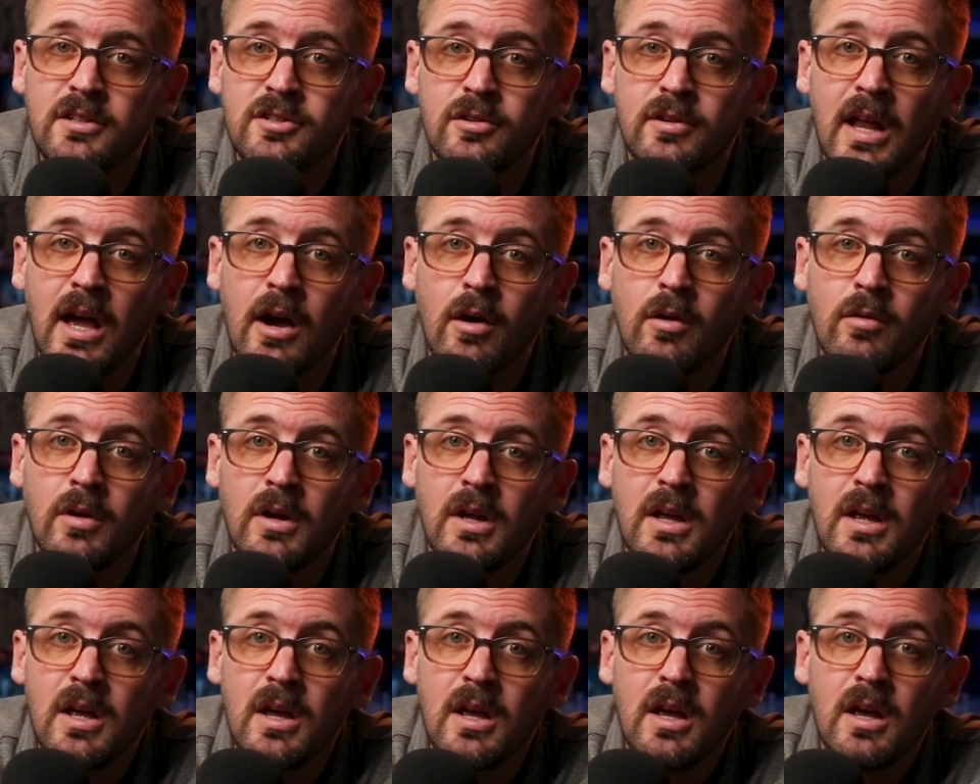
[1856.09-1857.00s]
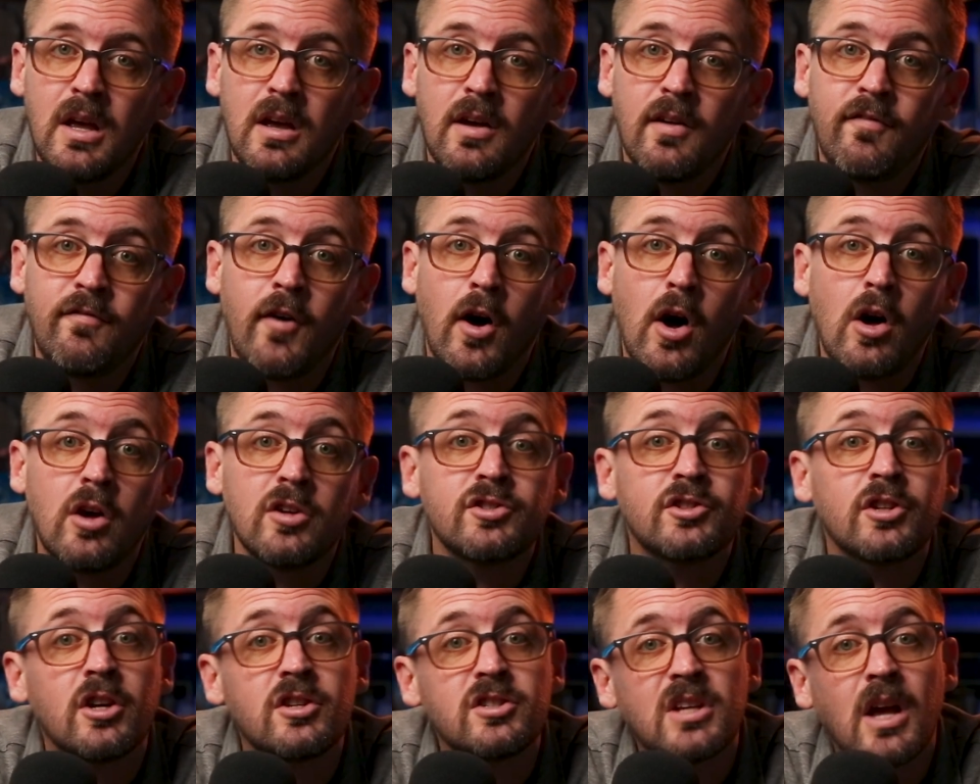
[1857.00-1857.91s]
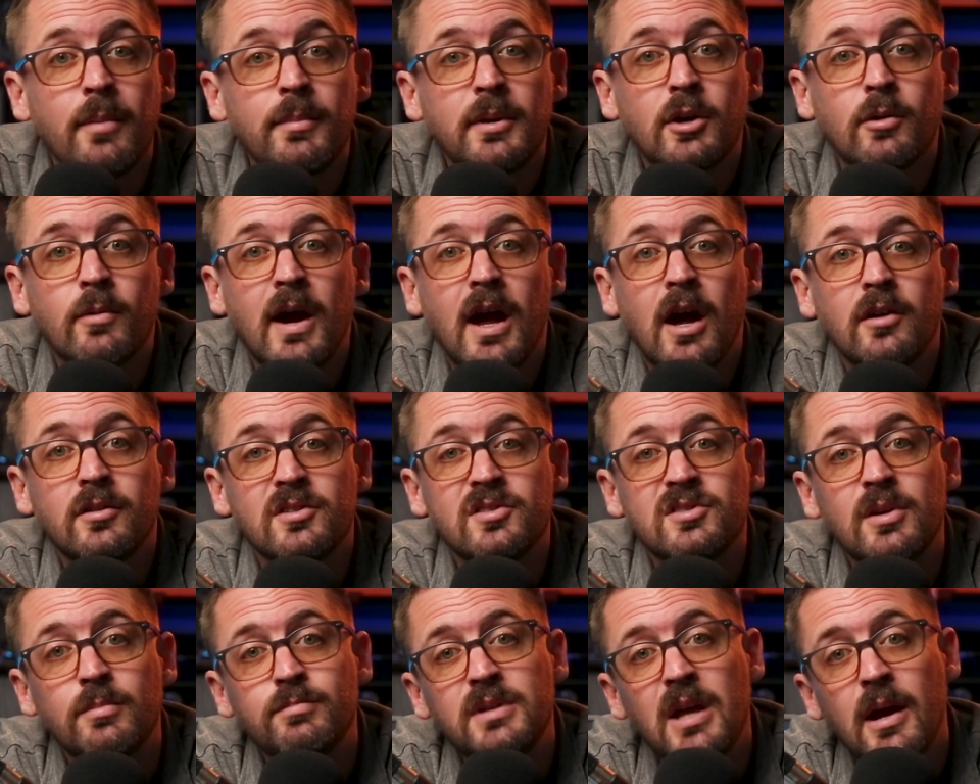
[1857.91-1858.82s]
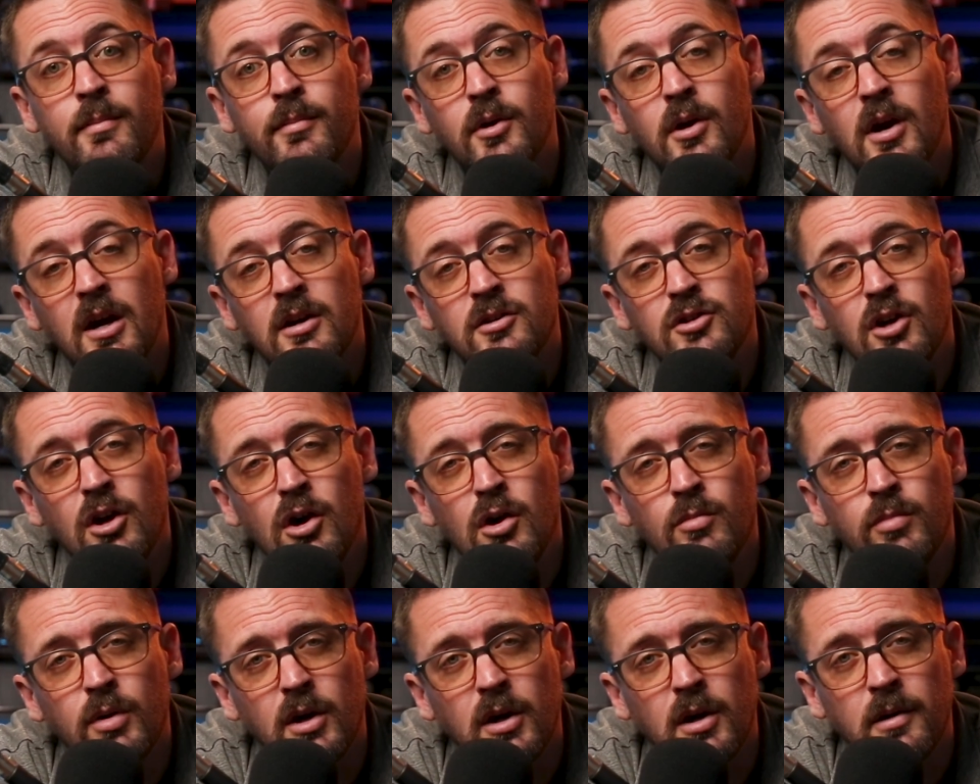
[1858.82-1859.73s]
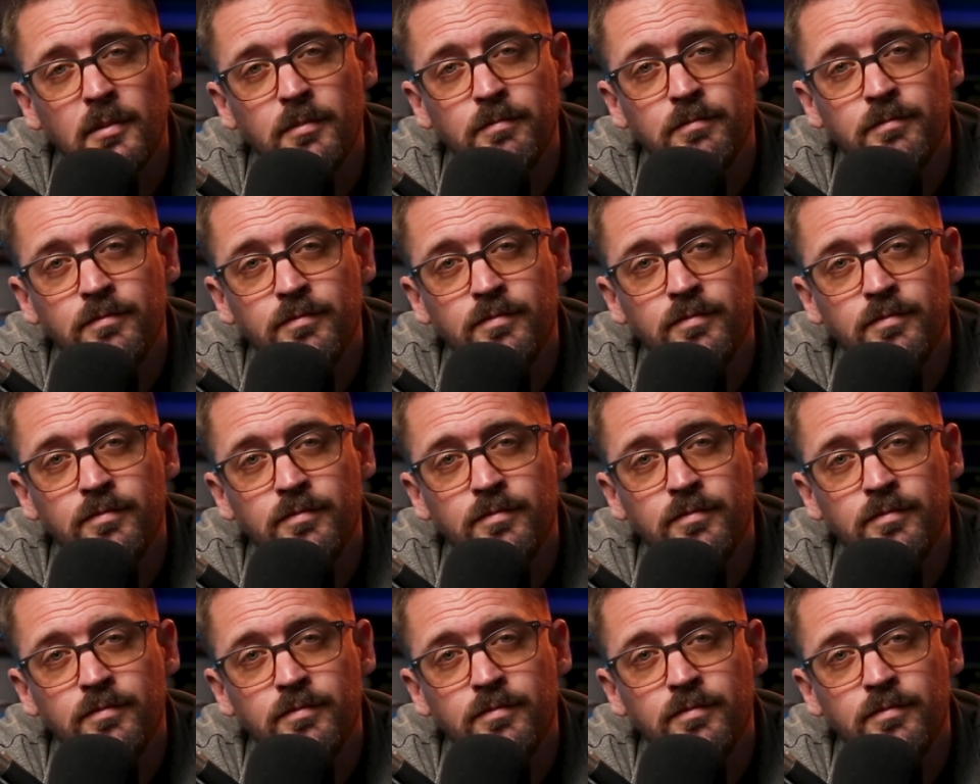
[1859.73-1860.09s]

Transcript: So now fall starts coming around to September, October.